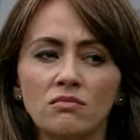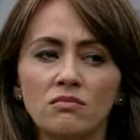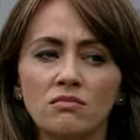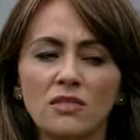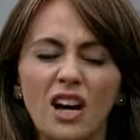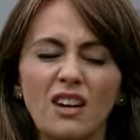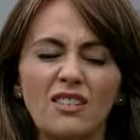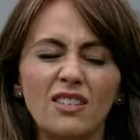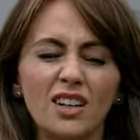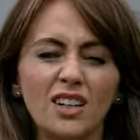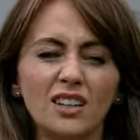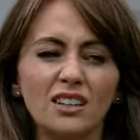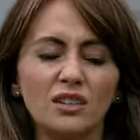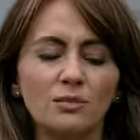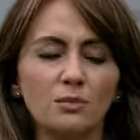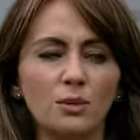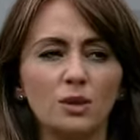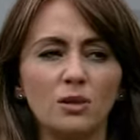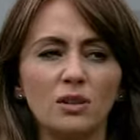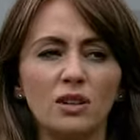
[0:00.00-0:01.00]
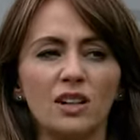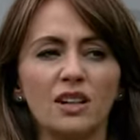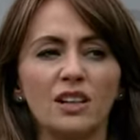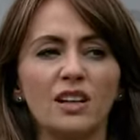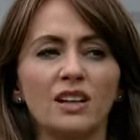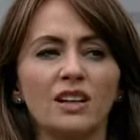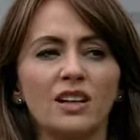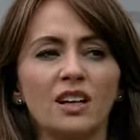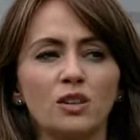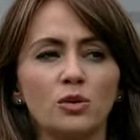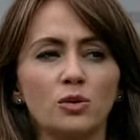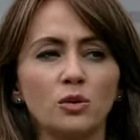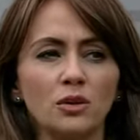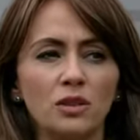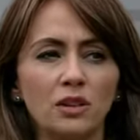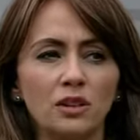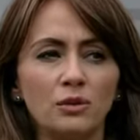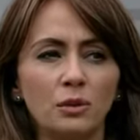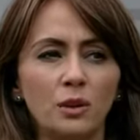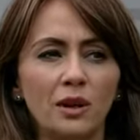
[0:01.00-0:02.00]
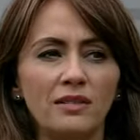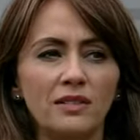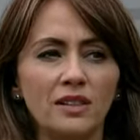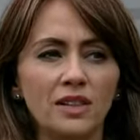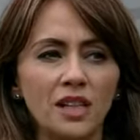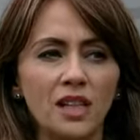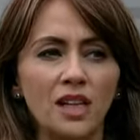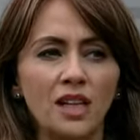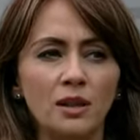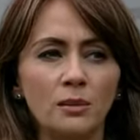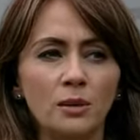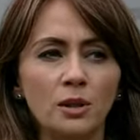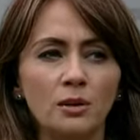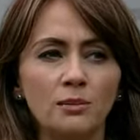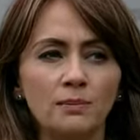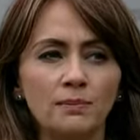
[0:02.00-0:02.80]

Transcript: I reckon it's most likely a casualty of whatever's eating him up.